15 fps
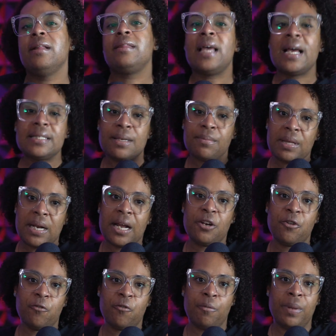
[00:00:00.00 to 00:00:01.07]
That's something I
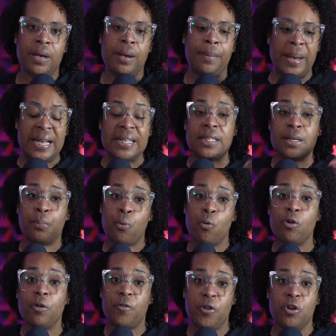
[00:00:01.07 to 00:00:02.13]
do for me. It's
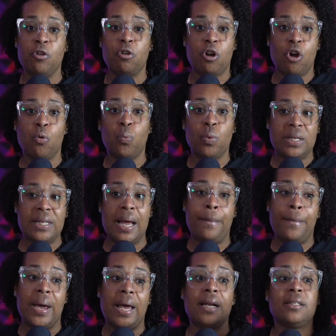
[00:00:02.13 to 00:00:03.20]
important for you to know what
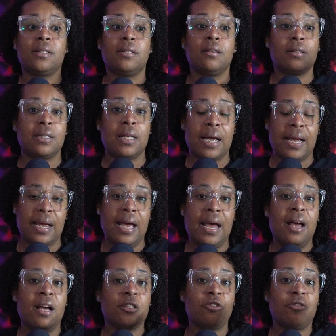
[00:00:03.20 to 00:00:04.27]
that balance looks like
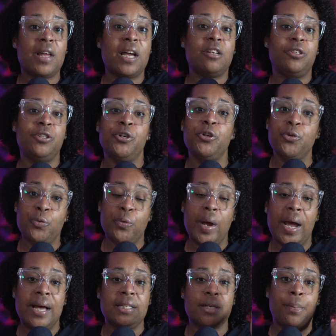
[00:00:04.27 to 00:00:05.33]
so that you
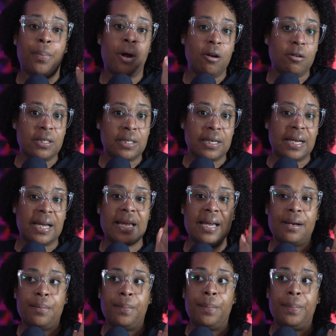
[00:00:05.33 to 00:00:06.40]
as a person
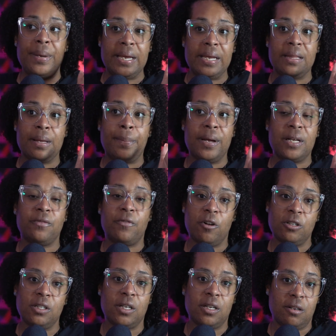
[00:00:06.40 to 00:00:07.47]
can be the best
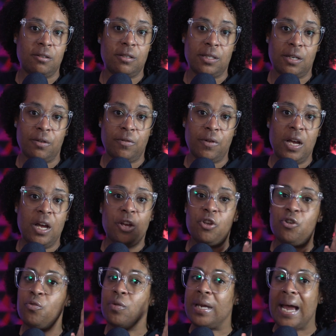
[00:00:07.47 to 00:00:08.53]
version of yourself.
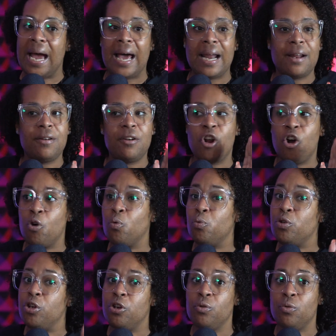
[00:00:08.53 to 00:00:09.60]
You gotta know
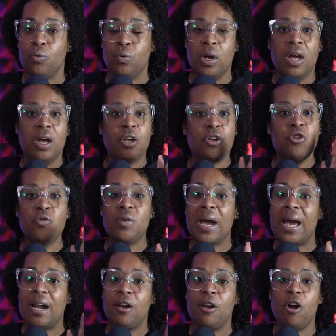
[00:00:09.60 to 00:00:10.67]
you. You
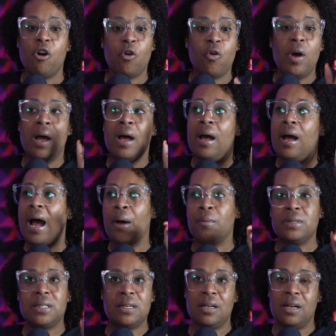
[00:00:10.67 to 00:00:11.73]
gotta know. I
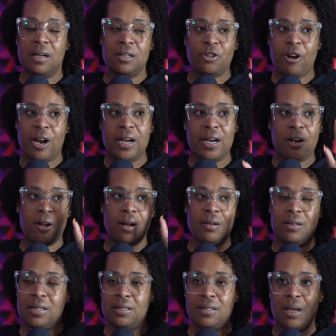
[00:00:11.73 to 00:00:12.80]
was in a training
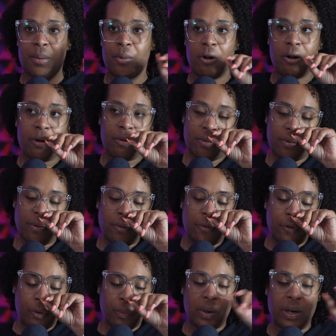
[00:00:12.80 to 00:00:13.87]
this summer
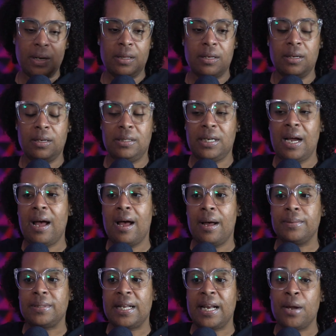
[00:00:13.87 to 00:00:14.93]
for one of the
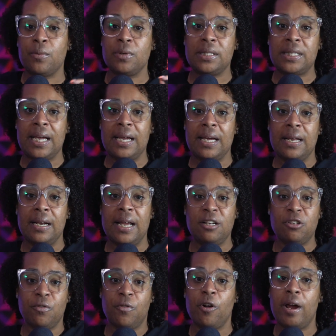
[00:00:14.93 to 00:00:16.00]
jobs and they were saying
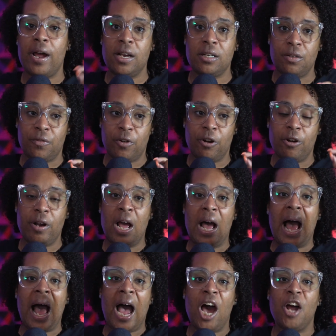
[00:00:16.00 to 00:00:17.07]
introvert, extrovert,
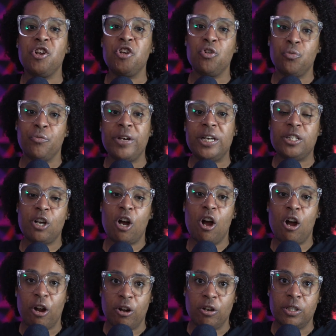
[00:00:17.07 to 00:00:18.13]
how do you
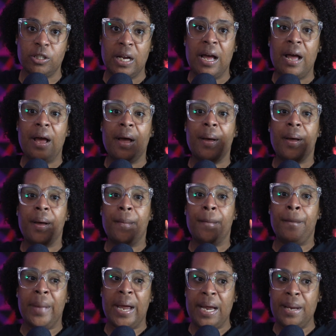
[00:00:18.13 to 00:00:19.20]
recharge?
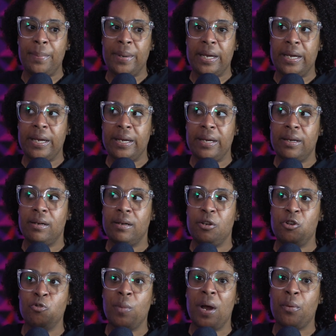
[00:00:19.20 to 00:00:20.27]
Maybe
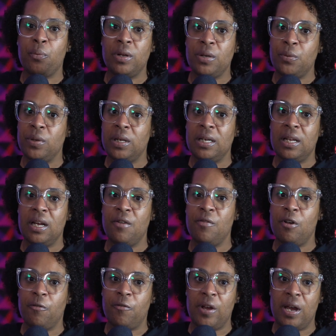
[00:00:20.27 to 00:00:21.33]
you might really, really love
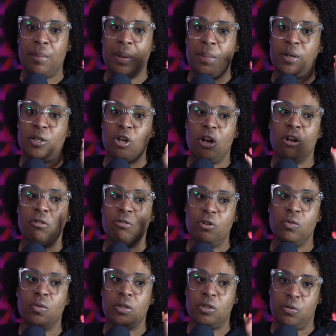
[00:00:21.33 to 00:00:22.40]
your family, but y'all are
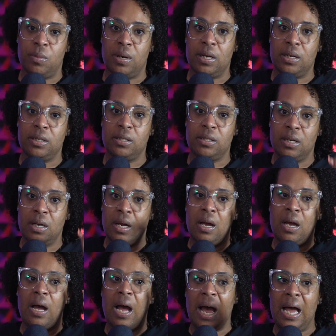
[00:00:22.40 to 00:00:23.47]
doing too much.
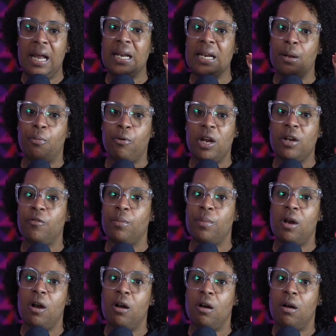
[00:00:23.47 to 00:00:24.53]
I need a break from
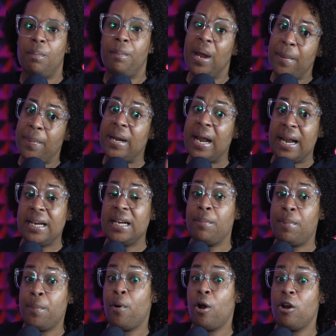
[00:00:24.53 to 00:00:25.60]
y'all. Maybe that need to
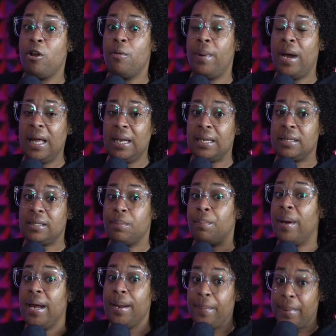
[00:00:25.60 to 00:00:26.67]
be part of your balance.
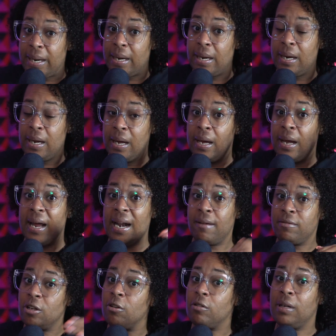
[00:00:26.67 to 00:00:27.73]
Maybe, and I've
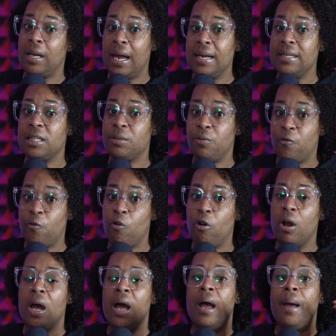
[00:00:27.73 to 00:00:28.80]
told clients this
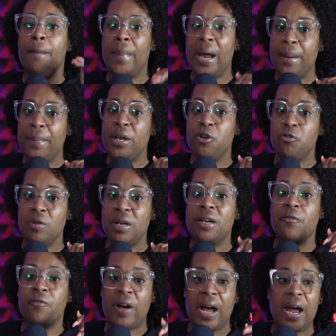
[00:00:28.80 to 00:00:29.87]
before, maybe you need
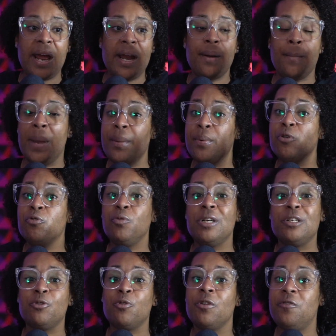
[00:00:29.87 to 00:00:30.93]
to maybe you
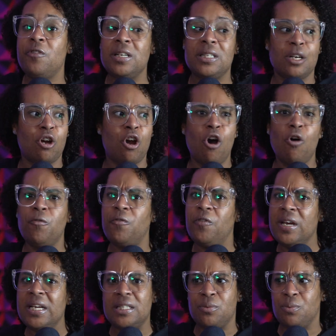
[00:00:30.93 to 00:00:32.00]
enjoy fishing. Go
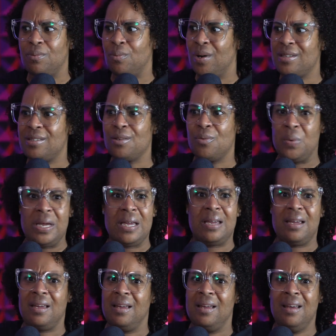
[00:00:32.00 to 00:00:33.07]
fish once a week.